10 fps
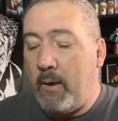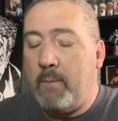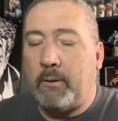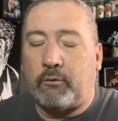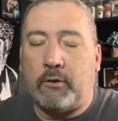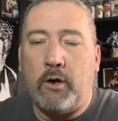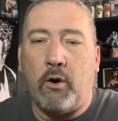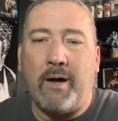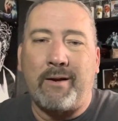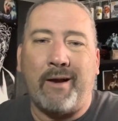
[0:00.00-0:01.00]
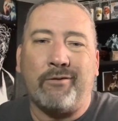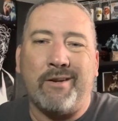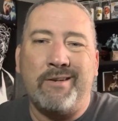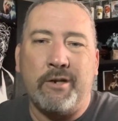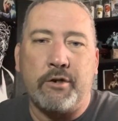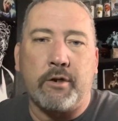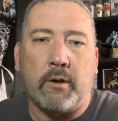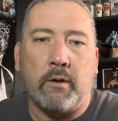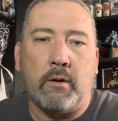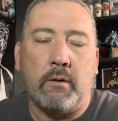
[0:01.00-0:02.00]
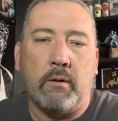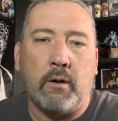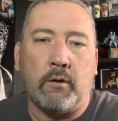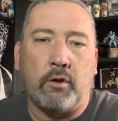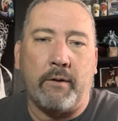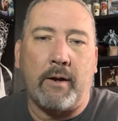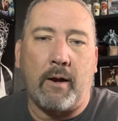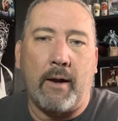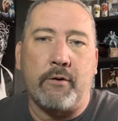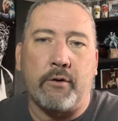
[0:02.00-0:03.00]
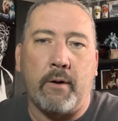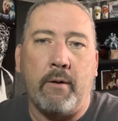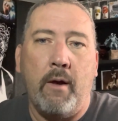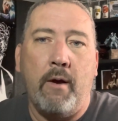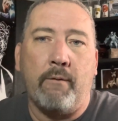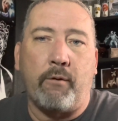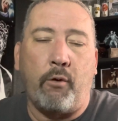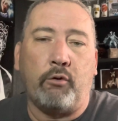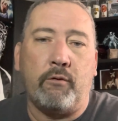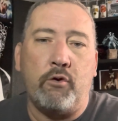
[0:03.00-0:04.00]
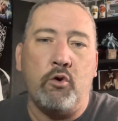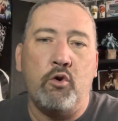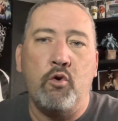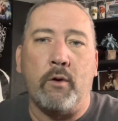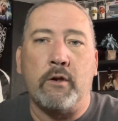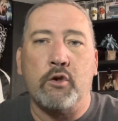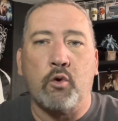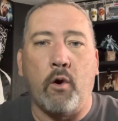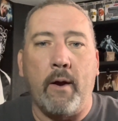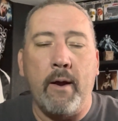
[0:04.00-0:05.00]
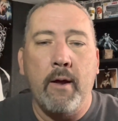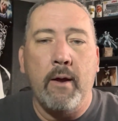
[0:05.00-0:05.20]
but still a nice addition uh, to the collection for those of you who enjoy